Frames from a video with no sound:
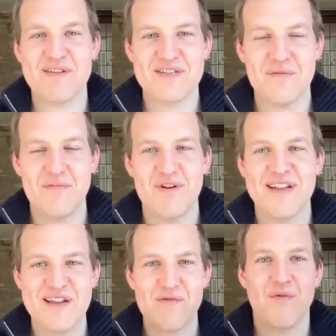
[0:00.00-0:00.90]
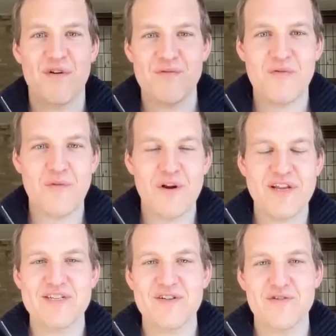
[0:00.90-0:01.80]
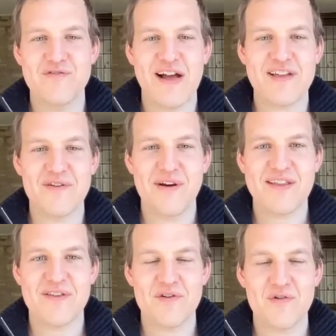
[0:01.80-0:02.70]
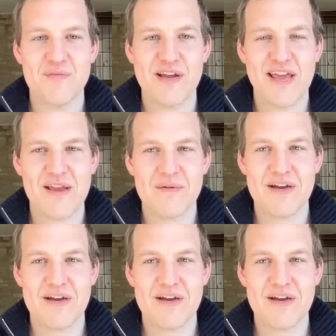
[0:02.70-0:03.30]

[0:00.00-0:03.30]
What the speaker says: someone, like what is your value add that you're bringing?